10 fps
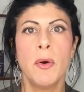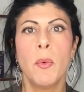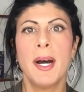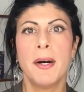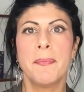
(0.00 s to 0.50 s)

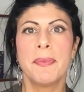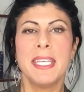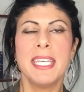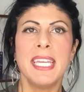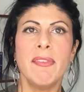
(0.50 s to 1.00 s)

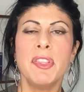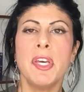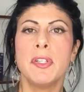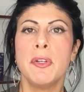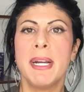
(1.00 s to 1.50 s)
Well, even
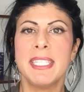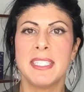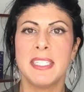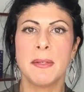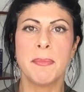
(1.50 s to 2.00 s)
though you might
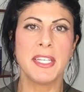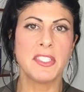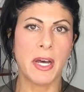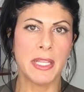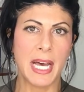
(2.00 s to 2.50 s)
see some things
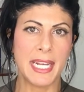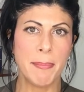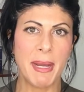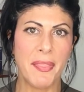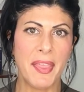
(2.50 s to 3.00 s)
online
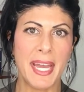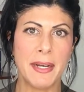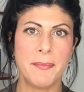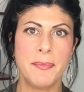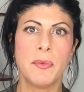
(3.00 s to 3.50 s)
about
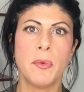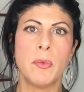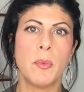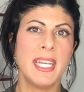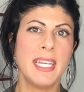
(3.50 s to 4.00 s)
that,
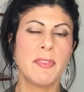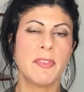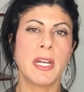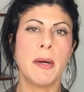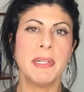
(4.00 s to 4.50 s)

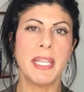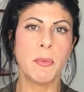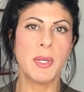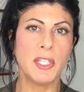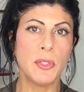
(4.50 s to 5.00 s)
the company that
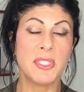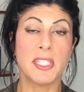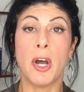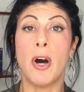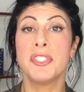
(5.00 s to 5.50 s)
we use
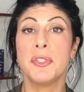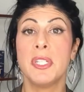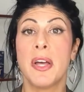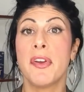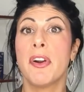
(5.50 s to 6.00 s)
has also
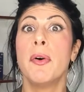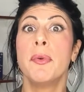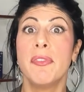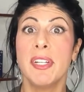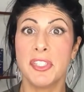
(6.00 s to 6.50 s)
done their
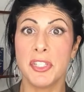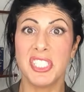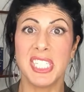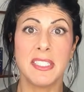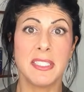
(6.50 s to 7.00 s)
own
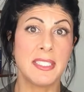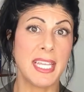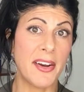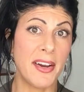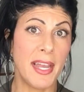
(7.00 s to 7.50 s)
research into this
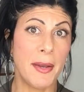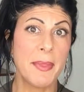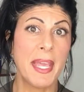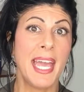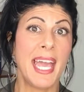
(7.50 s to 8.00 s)
area,
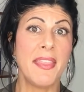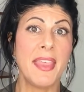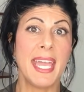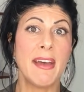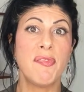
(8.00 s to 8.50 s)
and
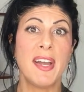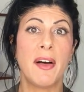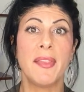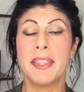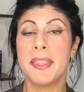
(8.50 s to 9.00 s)
they have
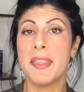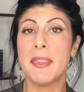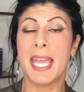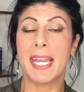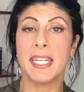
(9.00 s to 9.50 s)
found that
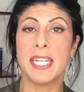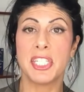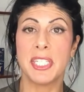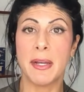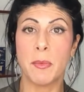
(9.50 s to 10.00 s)
the
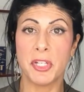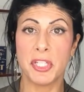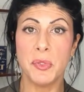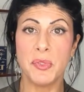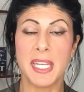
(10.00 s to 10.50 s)
echinacea that we're
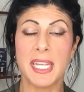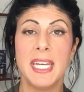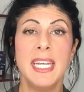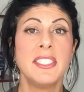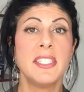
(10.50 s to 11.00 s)
using
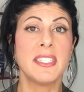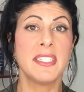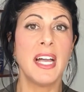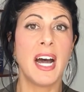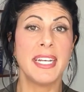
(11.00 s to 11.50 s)
does
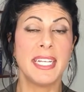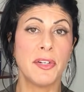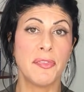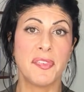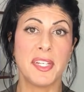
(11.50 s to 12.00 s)
not
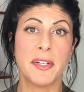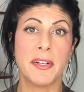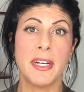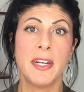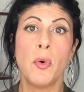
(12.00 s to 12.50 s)

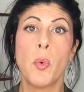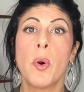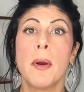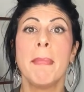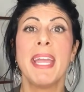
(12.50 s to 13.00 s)
interfere
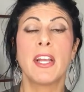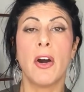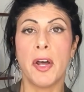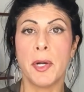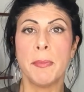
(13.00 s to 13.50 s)
or make
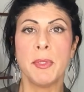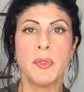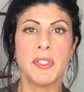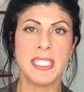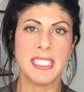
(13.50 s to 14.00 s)
autoimmune
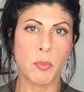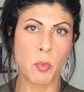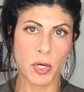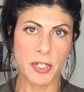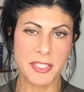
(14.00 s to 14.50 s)
disease
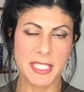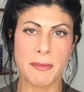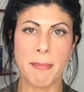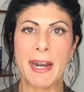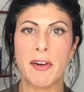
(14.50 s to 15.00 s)
worse. As a
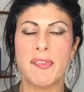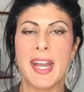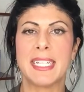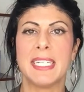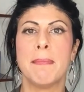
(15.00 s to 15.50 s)
matter of
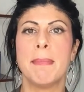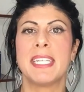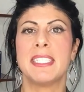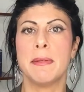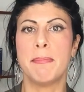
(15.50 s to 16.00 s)
fact, it
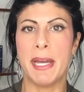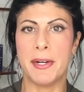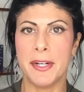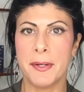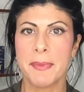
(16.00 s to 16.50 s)
makes it
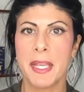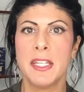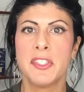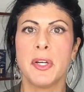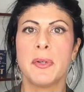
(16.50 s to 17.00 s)
better.
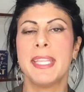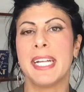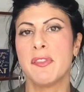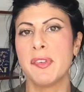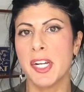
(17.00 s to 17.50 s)
So
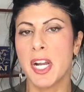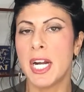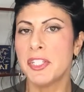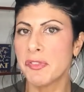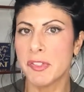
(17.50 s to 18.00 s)
that's a very
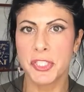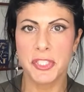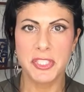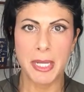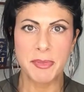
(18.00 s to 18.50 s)
controversial
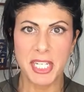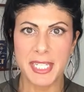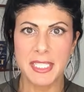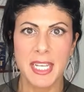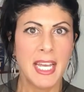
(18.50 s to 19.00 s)

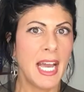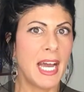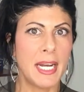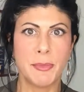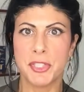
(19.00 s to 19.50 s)
subject,
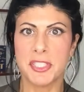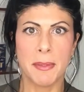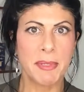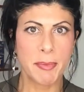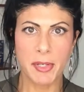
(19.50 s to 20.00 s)
and I'm sure
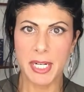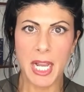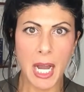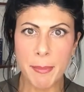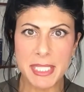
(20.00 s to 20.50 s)
some people are going to
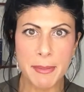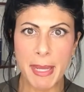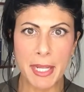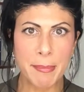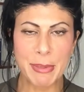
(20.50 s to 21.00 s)
comment
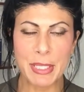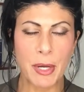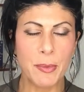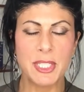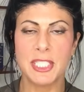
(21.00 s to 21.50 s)
about it
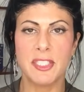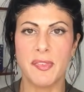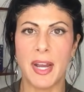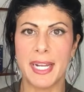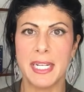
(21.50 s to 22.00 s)
below, which is
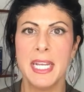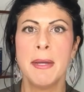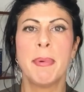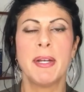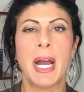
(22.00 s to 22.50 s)
fine,
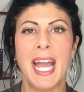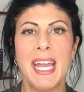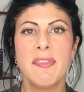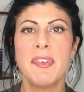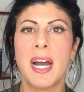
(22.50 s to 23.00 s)
but I
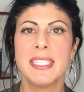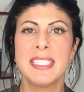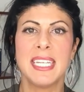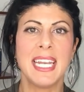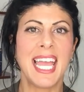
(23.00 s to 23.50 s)
have not
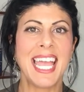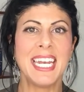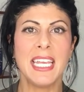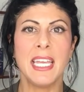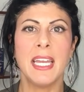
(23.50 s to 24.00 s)
seen
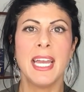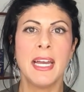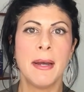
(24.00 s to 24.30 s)
any